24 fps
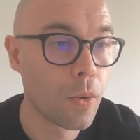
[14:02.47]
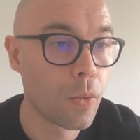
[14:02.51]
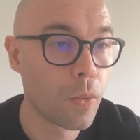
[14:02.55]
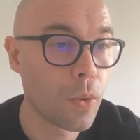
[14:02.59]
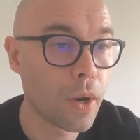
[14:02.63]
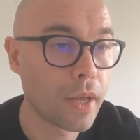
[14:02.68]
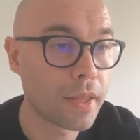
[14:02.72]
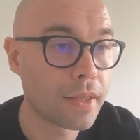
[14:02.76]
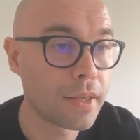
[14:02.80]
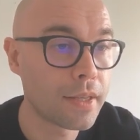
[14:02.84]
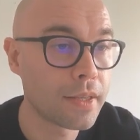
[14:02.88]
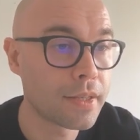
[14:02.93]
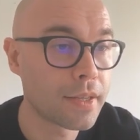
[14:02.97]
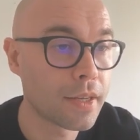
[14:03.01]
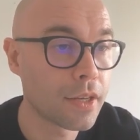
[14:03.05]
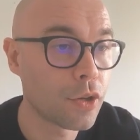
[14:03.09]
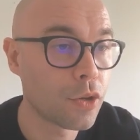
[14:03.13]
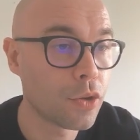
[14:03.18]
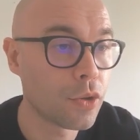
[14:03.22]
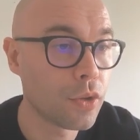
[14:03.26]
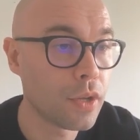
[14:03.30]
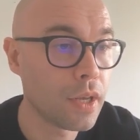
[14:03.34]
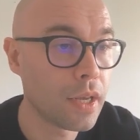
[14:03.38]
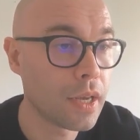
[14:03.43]
What is
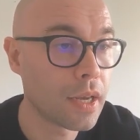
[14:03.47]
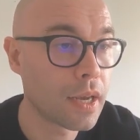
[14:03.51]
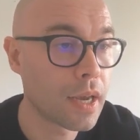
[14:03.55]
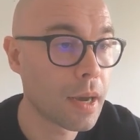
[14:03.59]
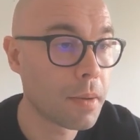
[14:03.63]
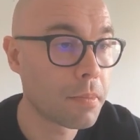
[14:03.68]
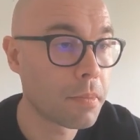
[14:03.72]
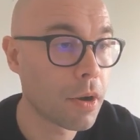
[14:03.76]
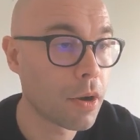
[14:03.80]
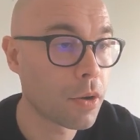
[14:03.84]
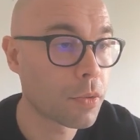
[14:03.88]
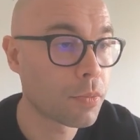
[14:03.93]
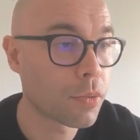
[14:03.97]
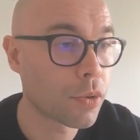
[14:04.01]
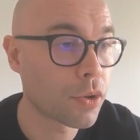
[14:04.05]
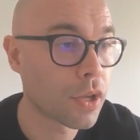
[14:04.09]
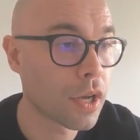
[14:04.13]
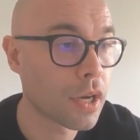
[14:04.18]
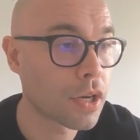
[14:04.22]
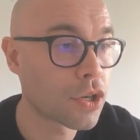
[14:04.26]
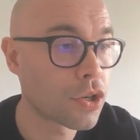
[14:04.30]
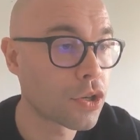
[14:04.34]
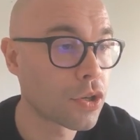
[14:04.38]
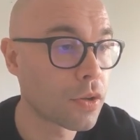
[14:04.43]
unique about
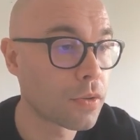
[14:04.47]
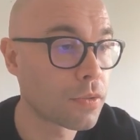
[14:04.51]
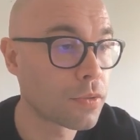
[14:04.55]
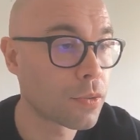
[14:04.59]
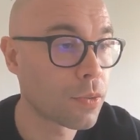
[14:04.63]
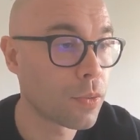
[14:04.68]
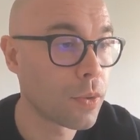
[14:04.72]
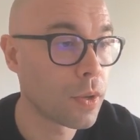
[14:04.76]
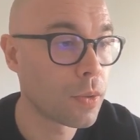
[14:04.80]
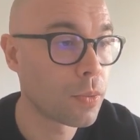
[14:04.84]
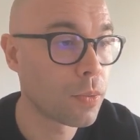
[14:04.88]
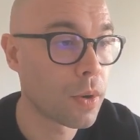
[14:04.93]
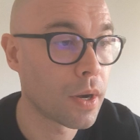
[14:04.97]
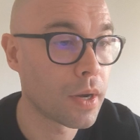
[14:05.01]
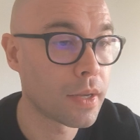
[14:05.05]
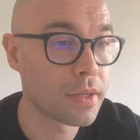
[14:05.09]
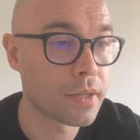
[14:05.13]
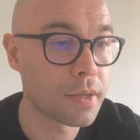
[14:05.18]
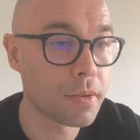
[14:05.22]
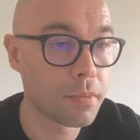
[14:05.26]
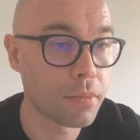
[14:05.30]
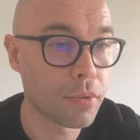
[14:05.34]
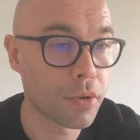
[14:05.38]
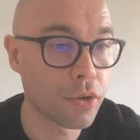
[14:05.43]
production of sweet wines in